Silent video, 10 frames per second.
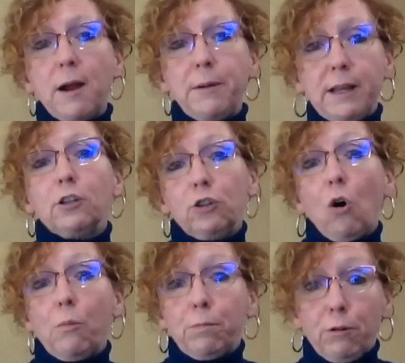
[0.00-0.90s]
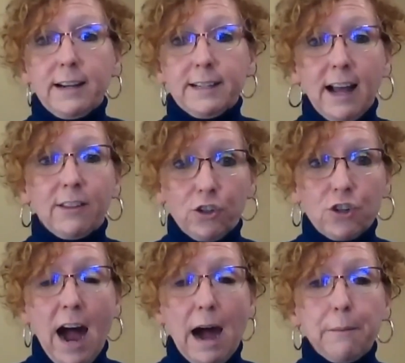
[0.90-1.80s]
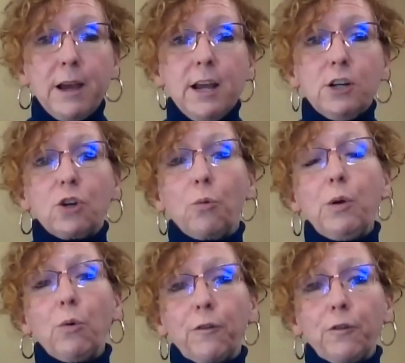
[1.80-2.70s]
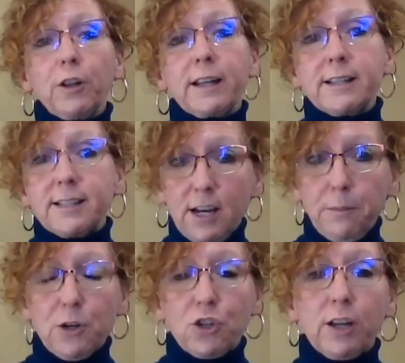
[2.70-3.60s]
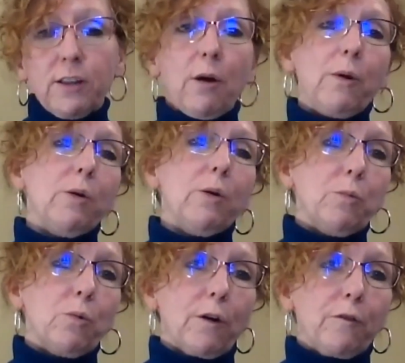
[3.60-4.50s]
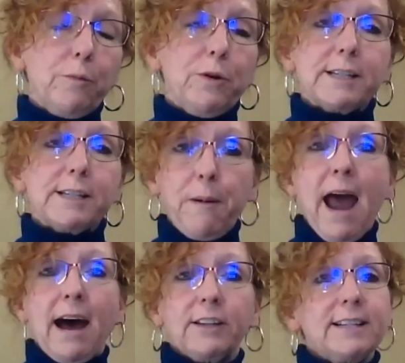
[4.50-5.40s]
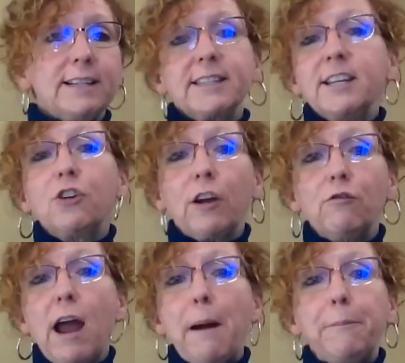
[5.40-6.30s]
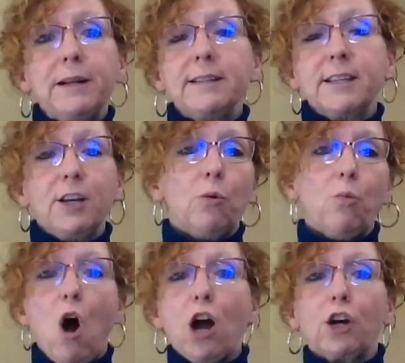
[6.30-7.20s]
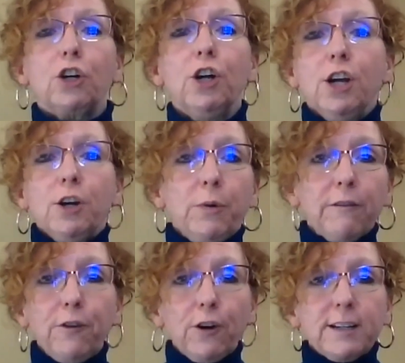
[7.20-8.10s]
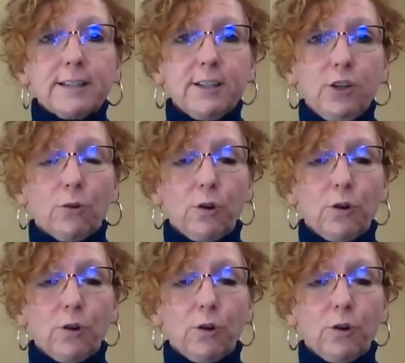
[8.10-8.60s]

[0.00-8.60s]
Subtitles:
being the low price on the job. So we work for like the state of Michigan that way. We work for municipalities, the city of Grand Rapids, city of Walker. We have various,